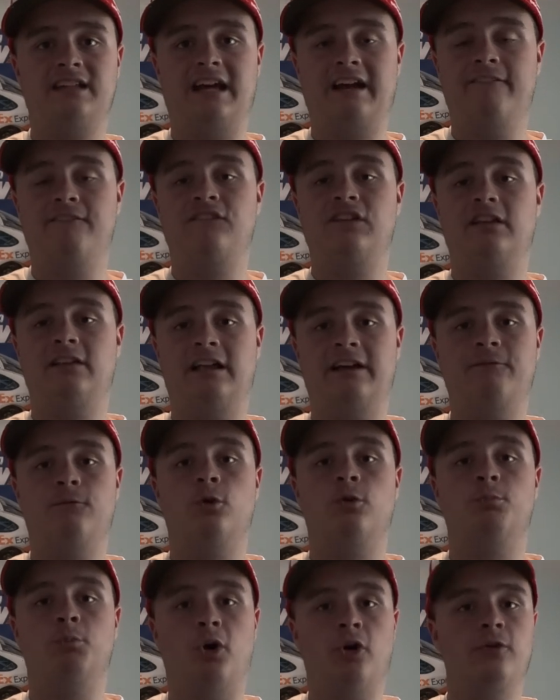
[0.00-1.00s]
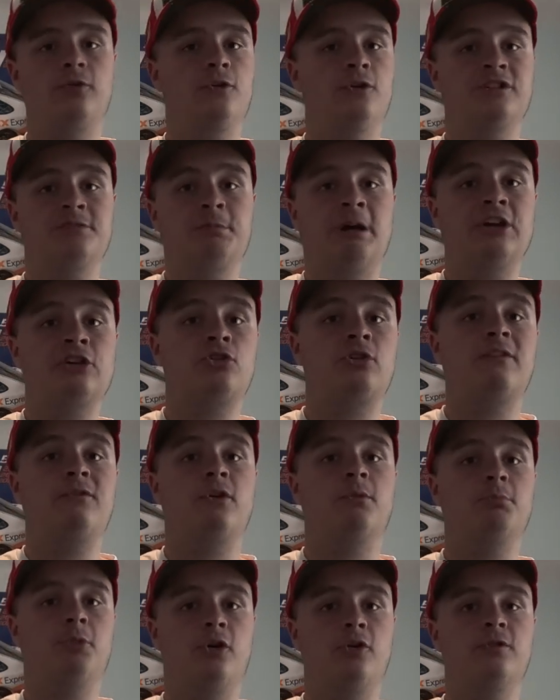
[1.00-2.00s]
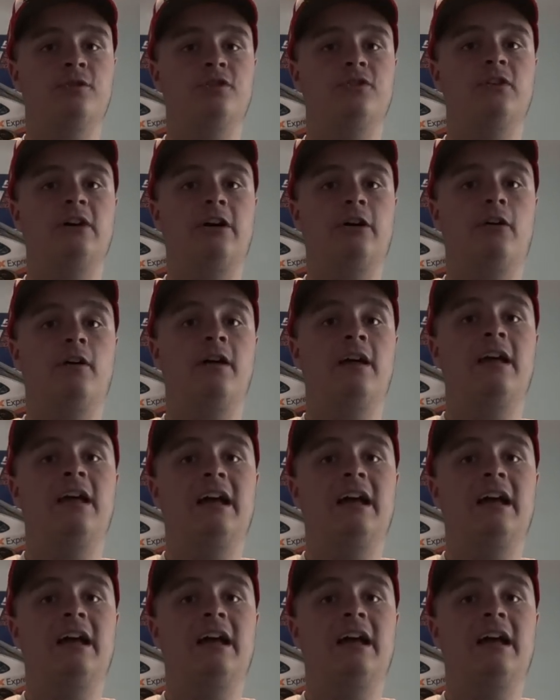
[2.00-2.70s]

I feel like especially for Martinsville,